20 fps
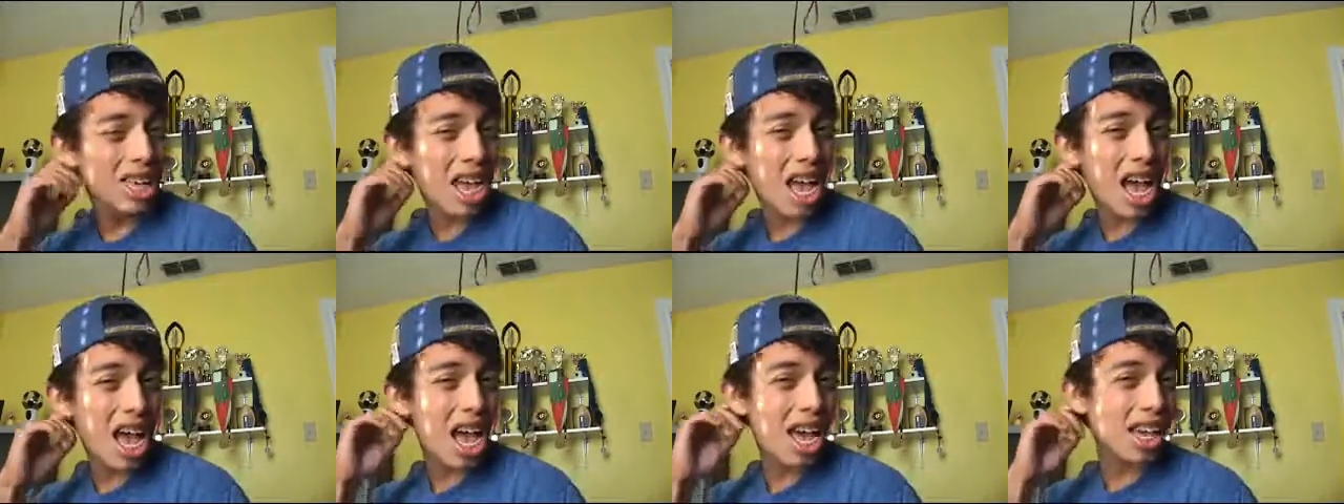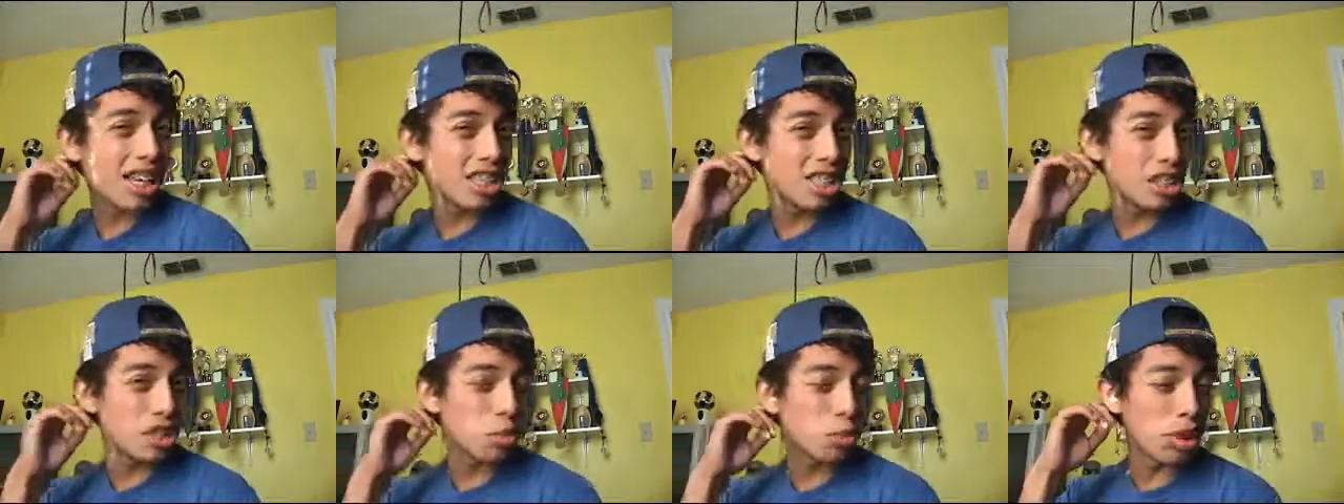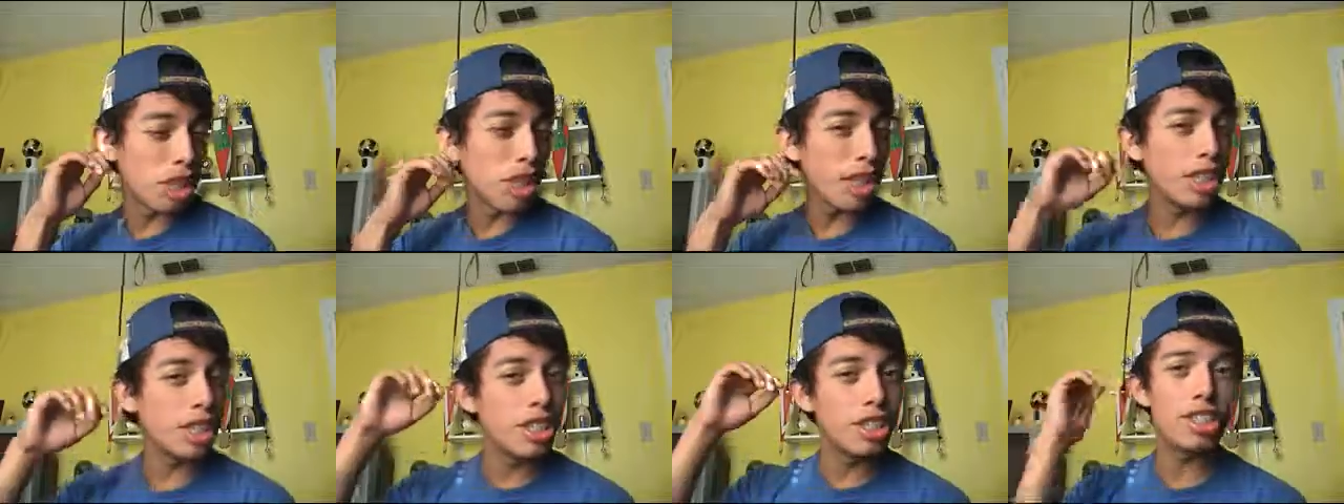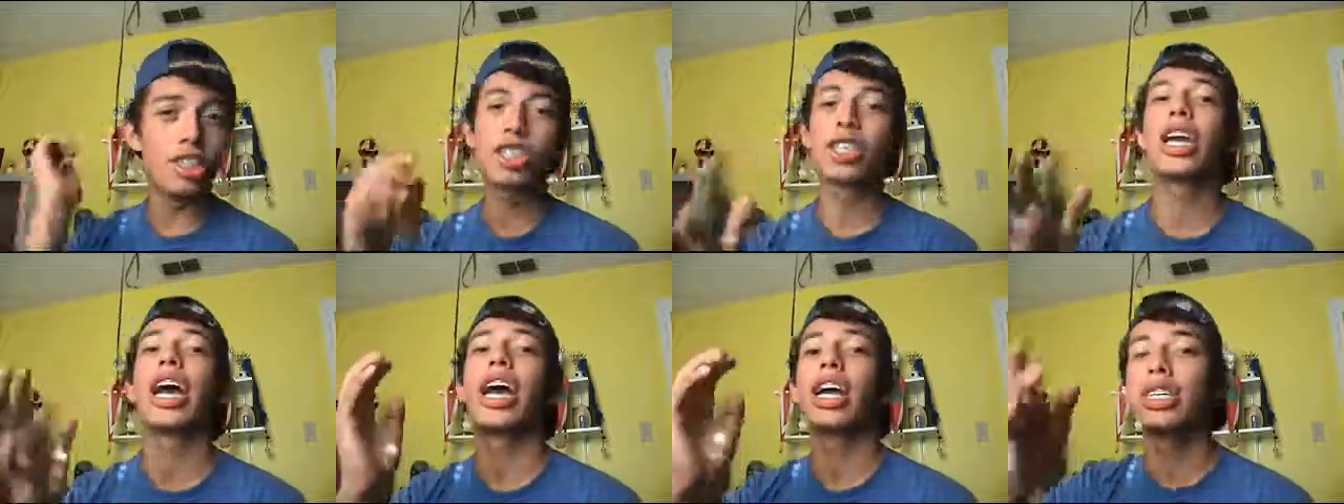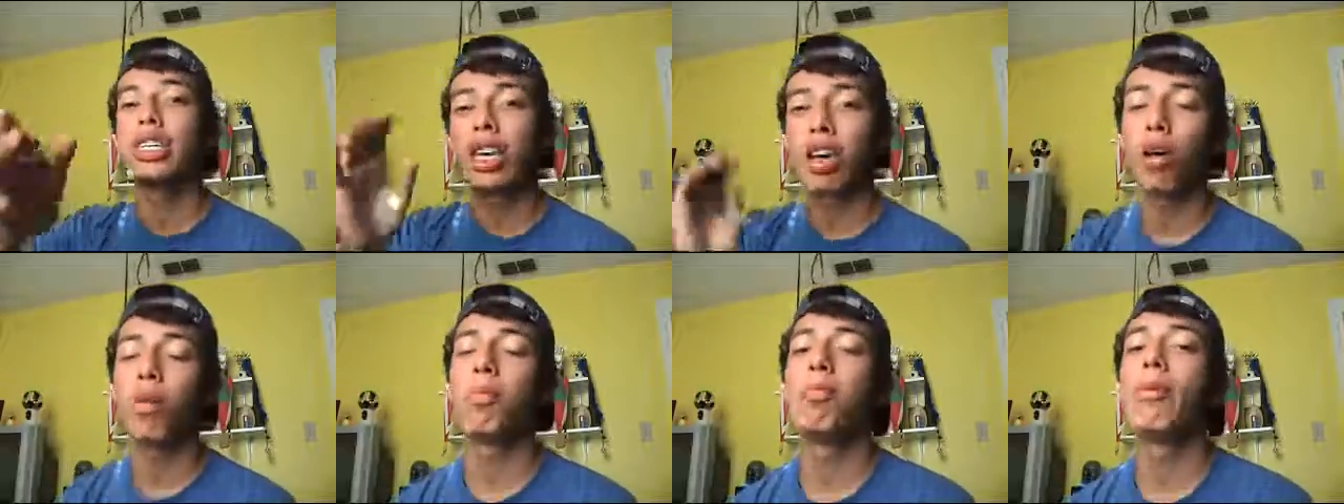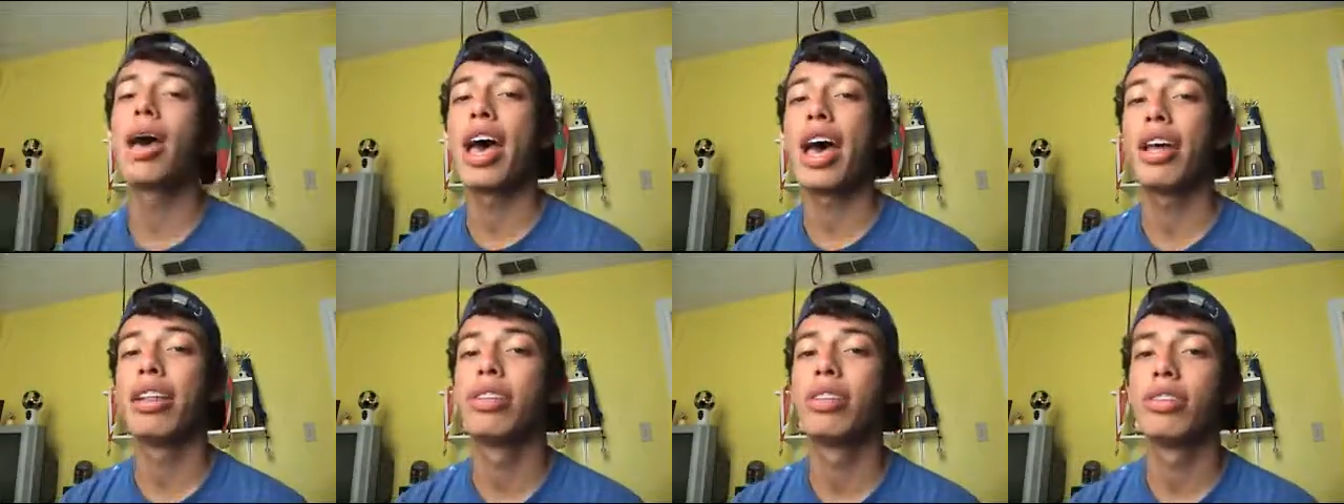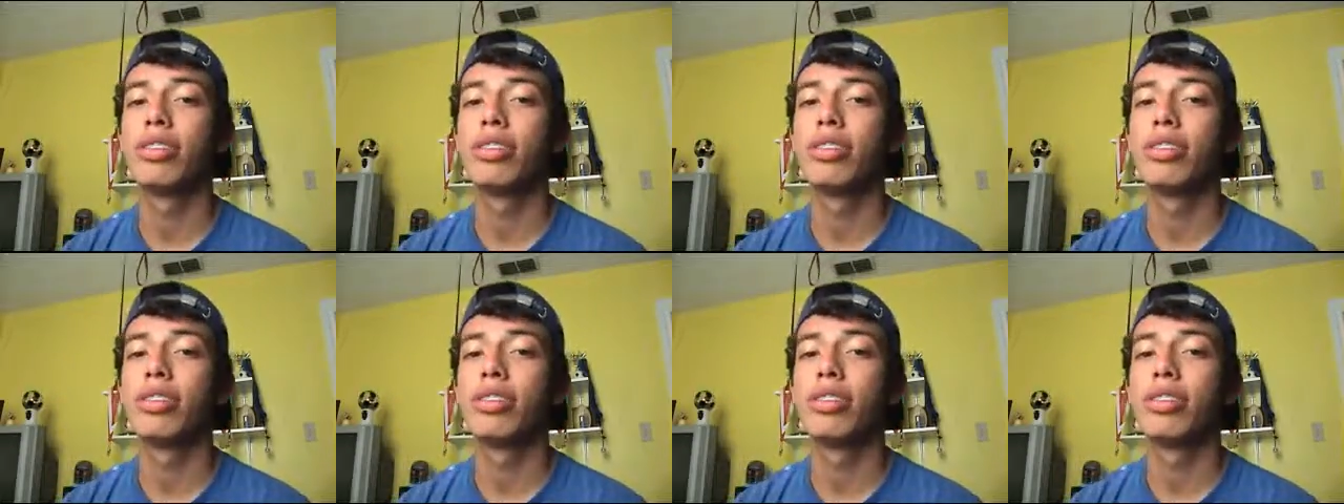I just really need your guys' help, man.